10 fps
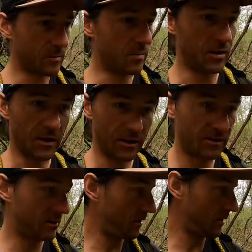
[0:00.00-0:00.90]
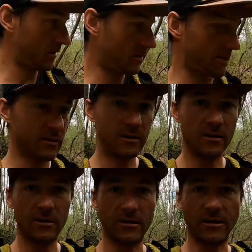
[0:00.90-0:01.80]
But
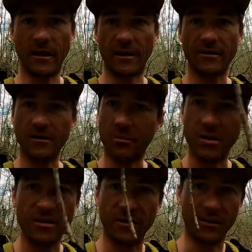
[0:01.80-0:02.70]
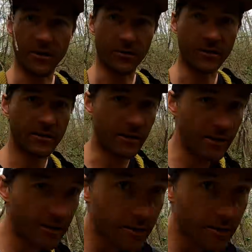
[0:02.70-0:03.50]
yeah, it's a mystery, honestly.